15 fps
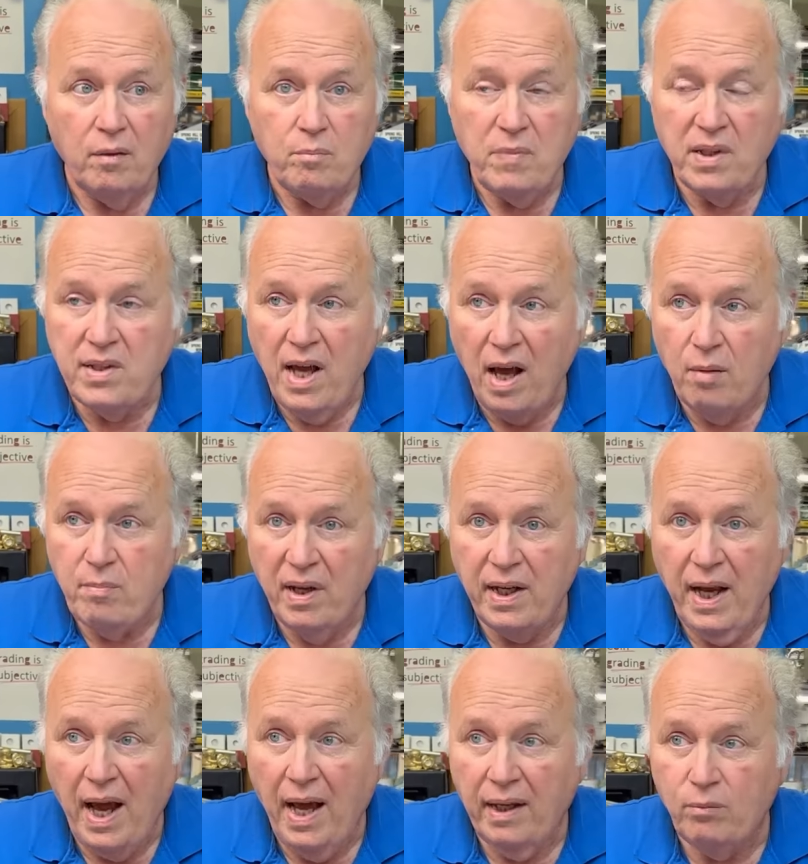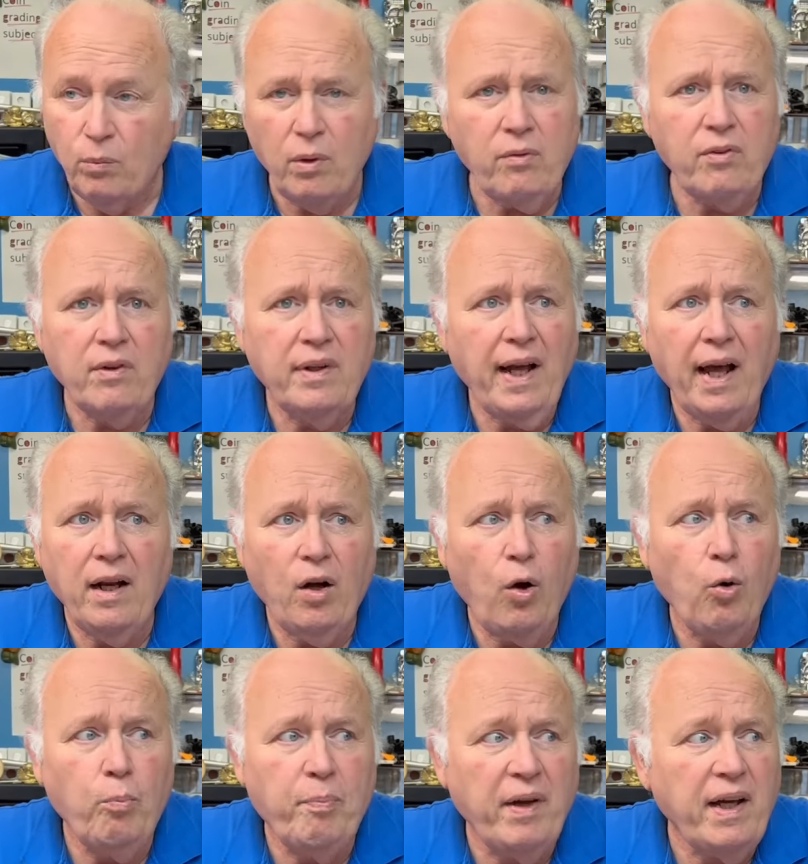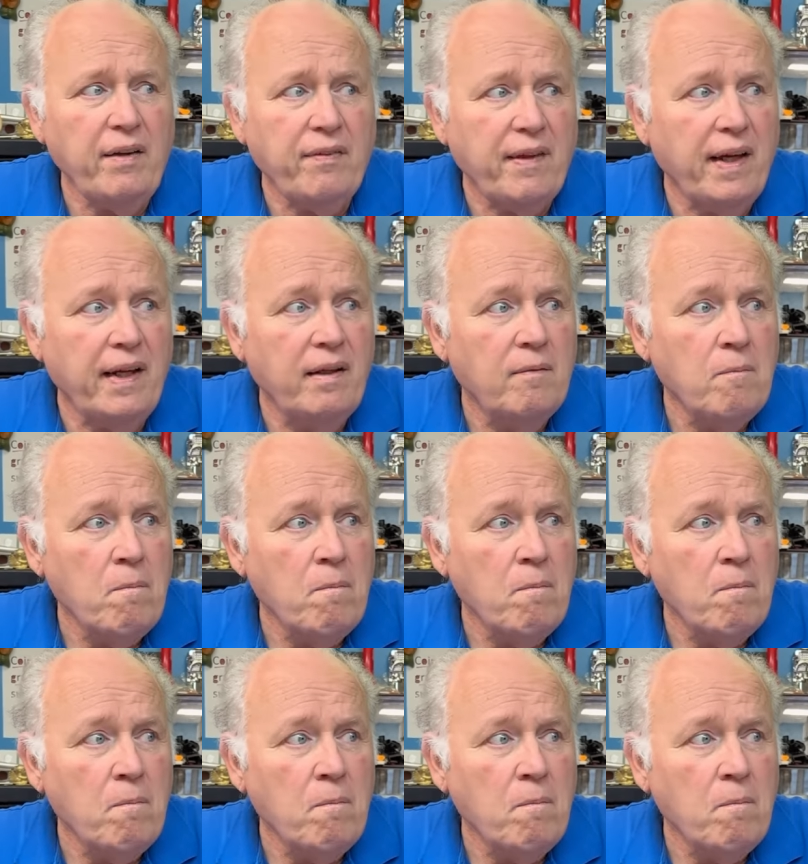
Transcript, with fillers: Midtown Manhattan was, they had a whole big thing